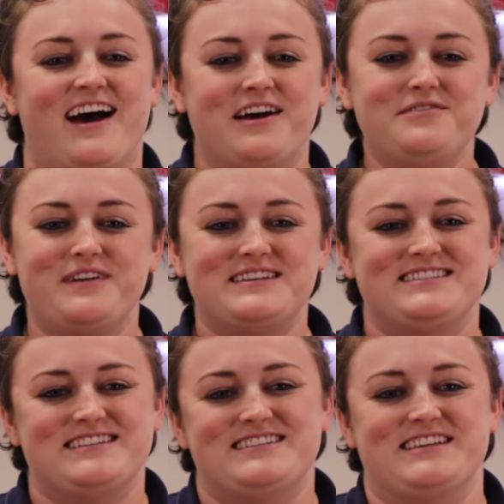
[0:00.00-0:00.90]

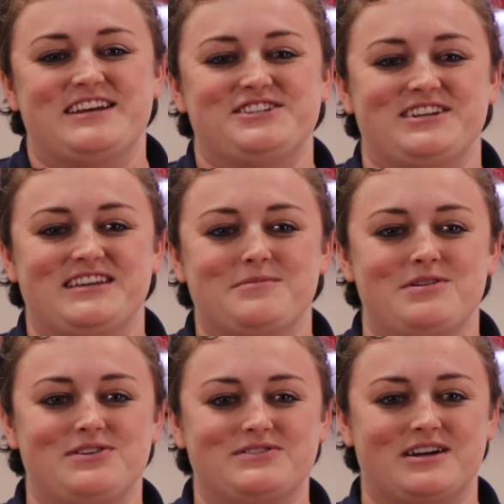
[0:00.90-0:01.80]
Unfaced insulation can
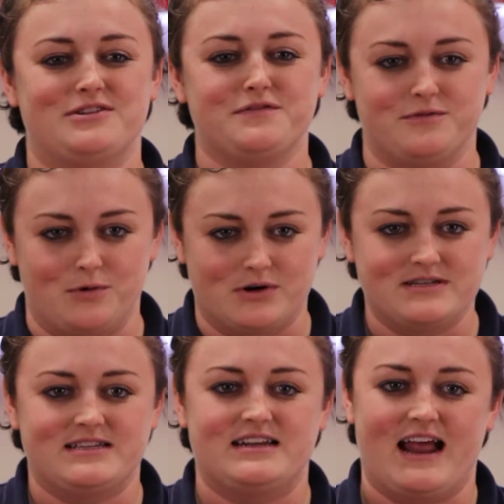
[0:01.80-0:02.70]
be used under
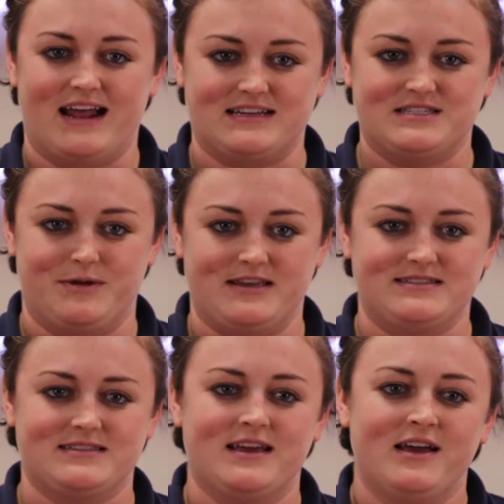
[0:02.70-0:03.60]
floors and in attic
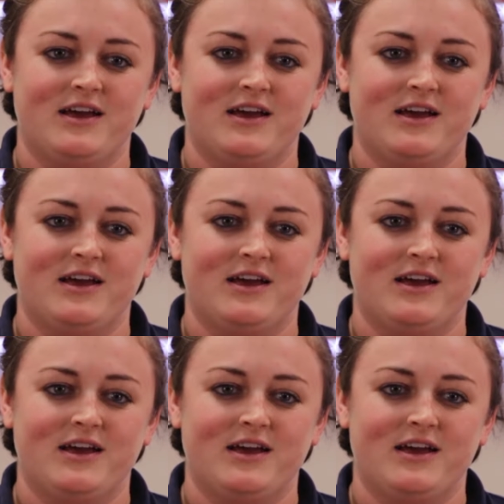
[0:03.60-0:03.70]
space.